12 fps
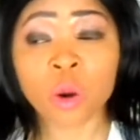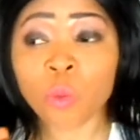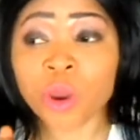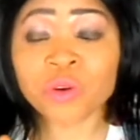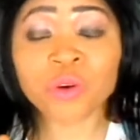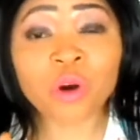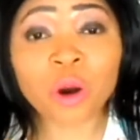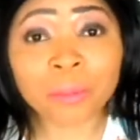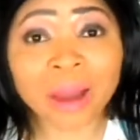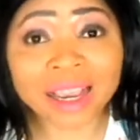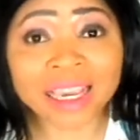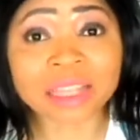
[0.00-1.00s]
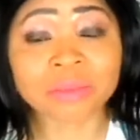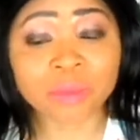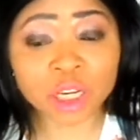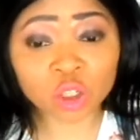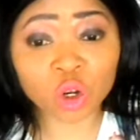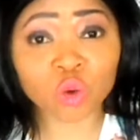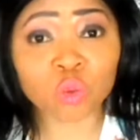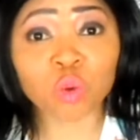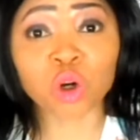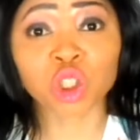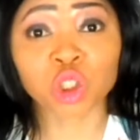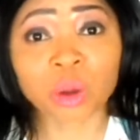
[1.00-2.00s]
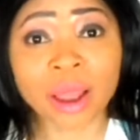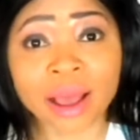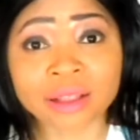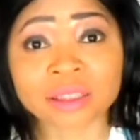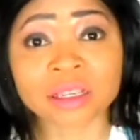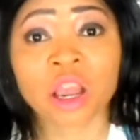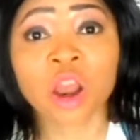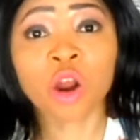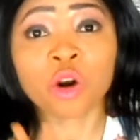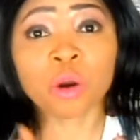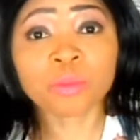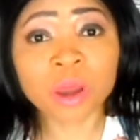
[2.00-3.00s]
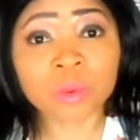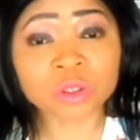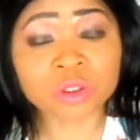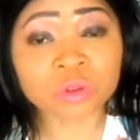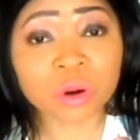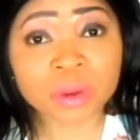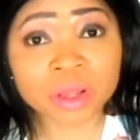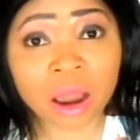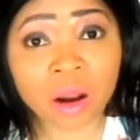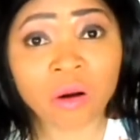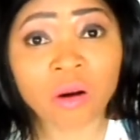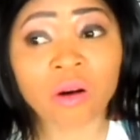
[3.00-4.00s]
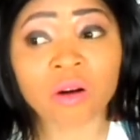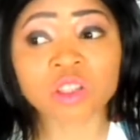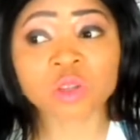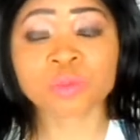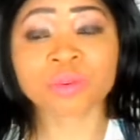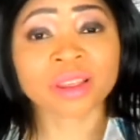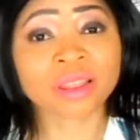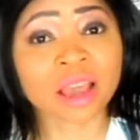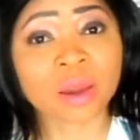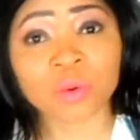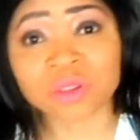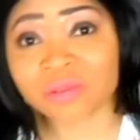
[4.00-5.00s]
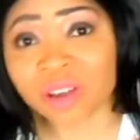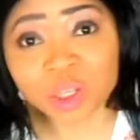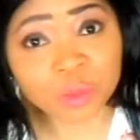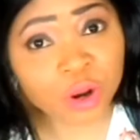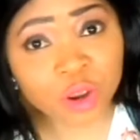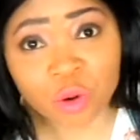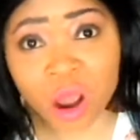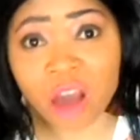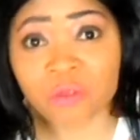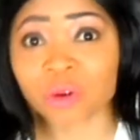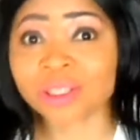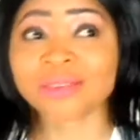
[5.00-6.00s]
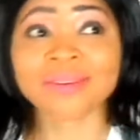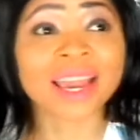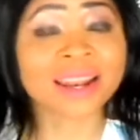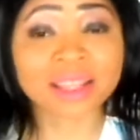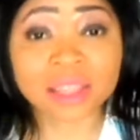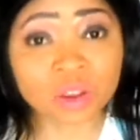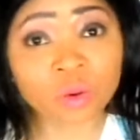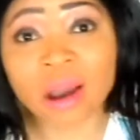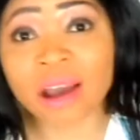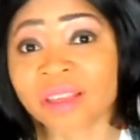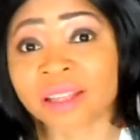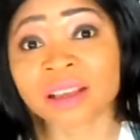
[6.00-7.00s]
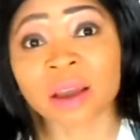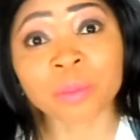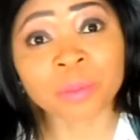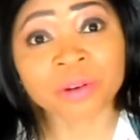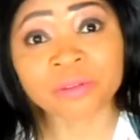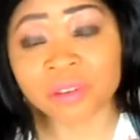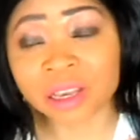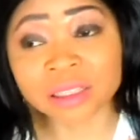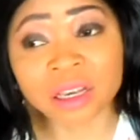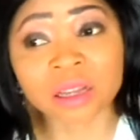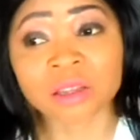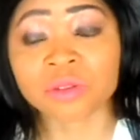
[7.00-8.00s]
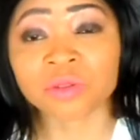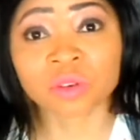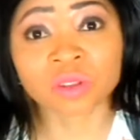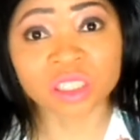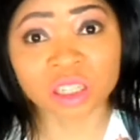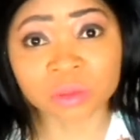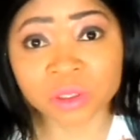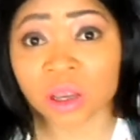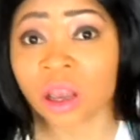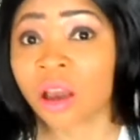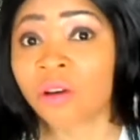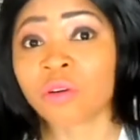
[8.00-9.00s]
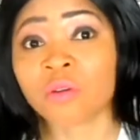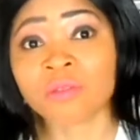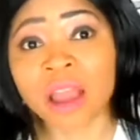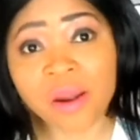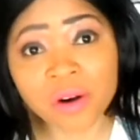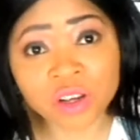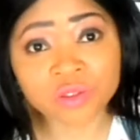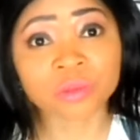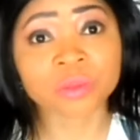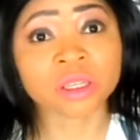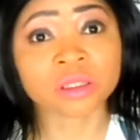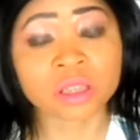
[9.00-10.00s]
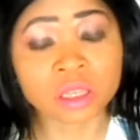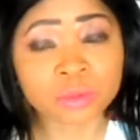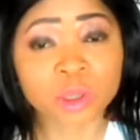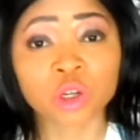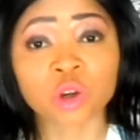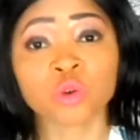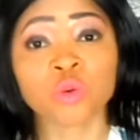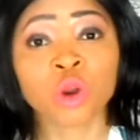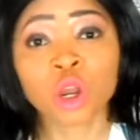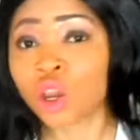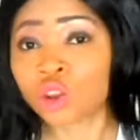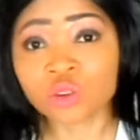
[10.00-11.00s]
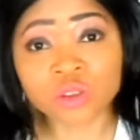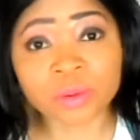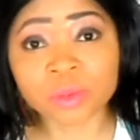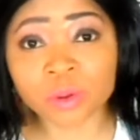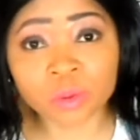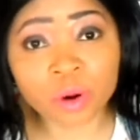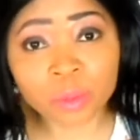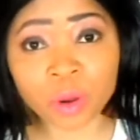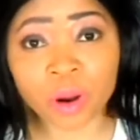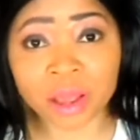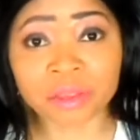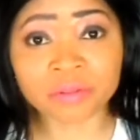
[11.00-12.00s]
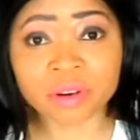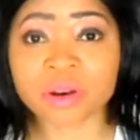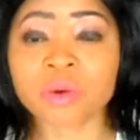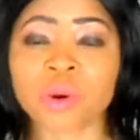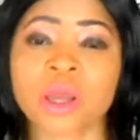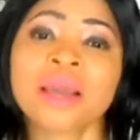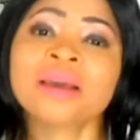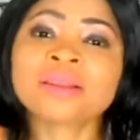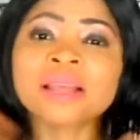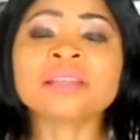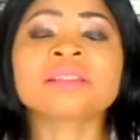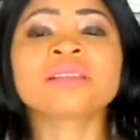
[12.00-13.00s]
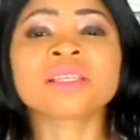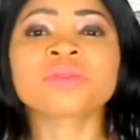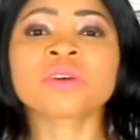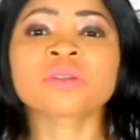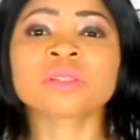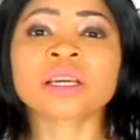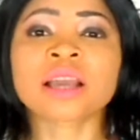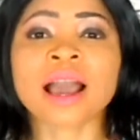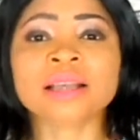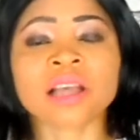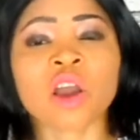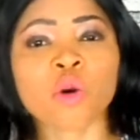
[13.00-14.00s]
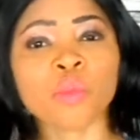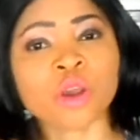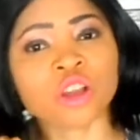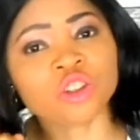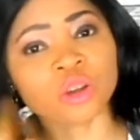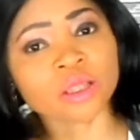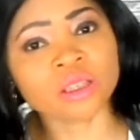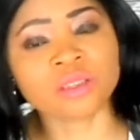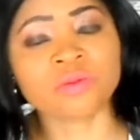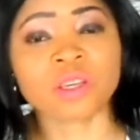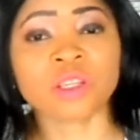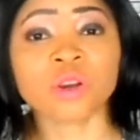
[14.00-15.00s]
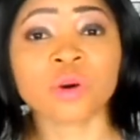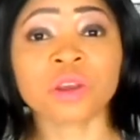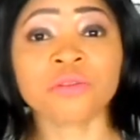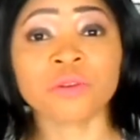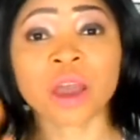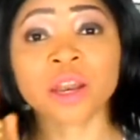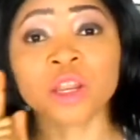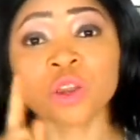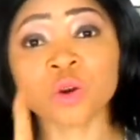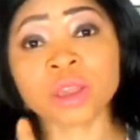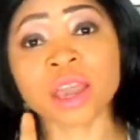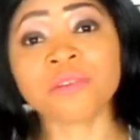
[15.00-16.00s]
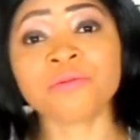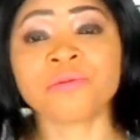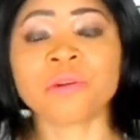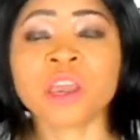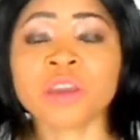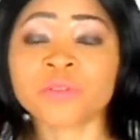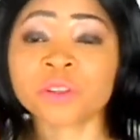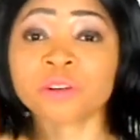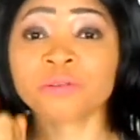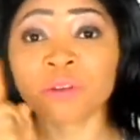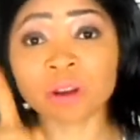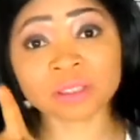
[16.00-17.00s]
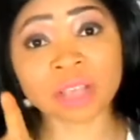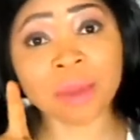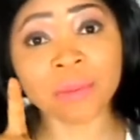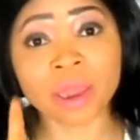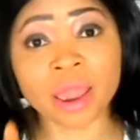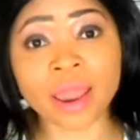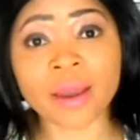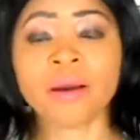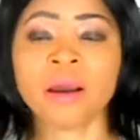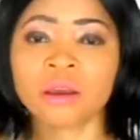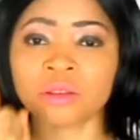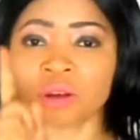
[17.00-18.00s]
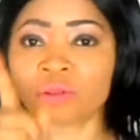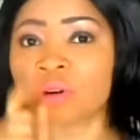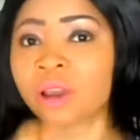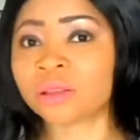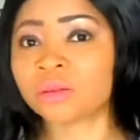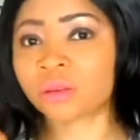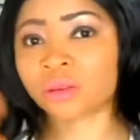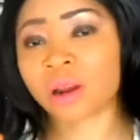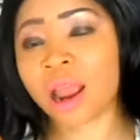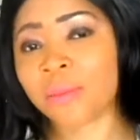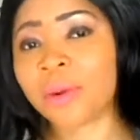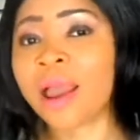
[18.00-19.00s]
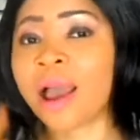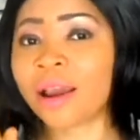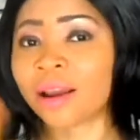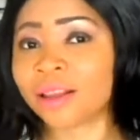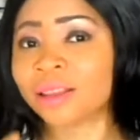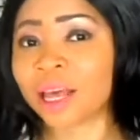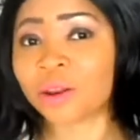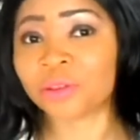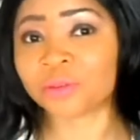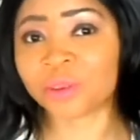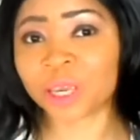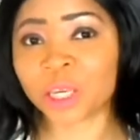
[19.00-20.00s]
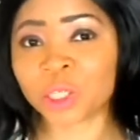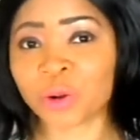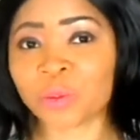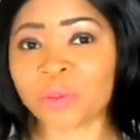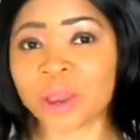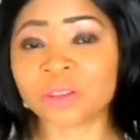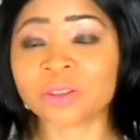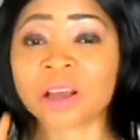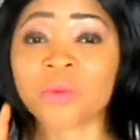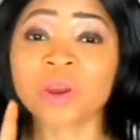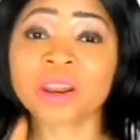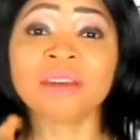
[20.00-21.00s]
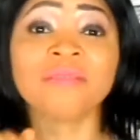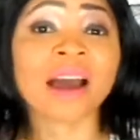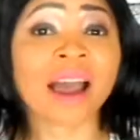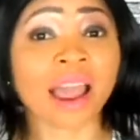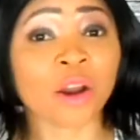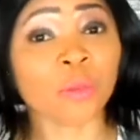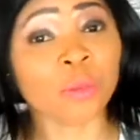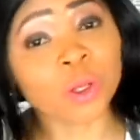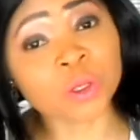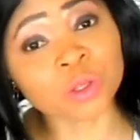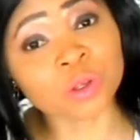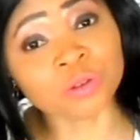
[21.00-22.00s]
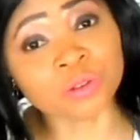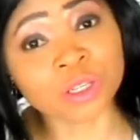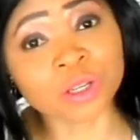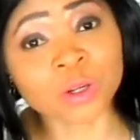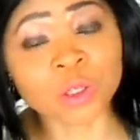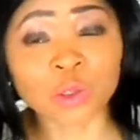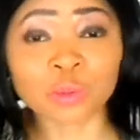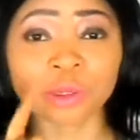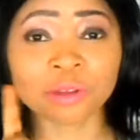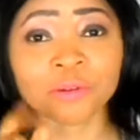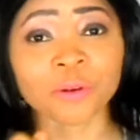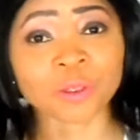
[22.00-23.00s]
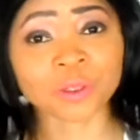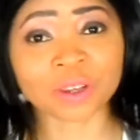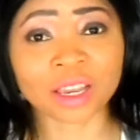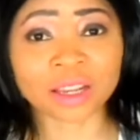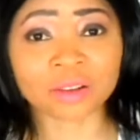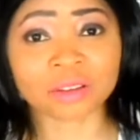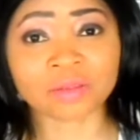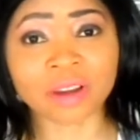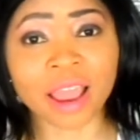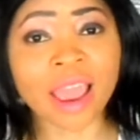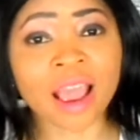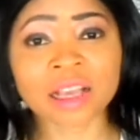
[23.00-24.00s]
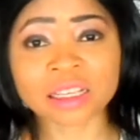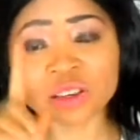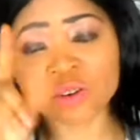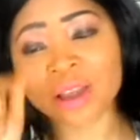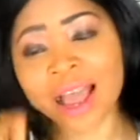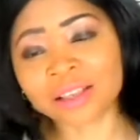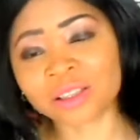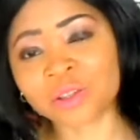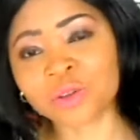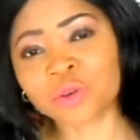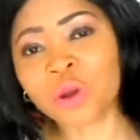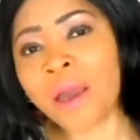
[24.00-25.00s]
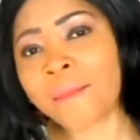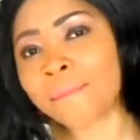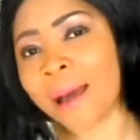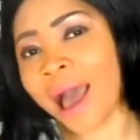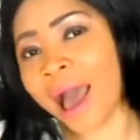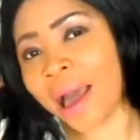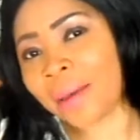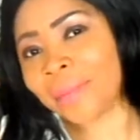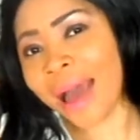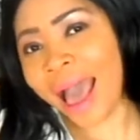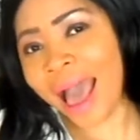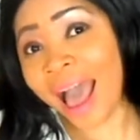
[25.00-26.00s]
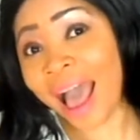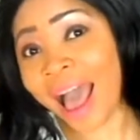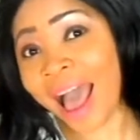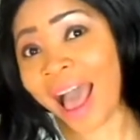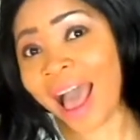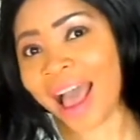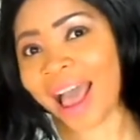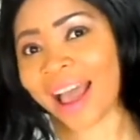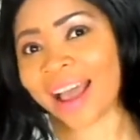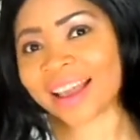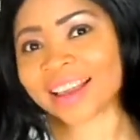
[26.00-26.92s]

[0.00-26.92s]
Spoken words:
When you come back in, make sure you wash your hands, rub them with rubbing alcohol, spray them, whatever spray you have, whatever anything you that can prevent anything from germs, from virus, from disease, make sure you use them to rub your hand very well. That is it for today, guys. I hope you enjoyed this video. If you are new here, if it's your first time here, don't forget to subscribe and click that notification bell so that whenever I upload new videos, you'll be the first to get notified. See you guys soon. Bye bye.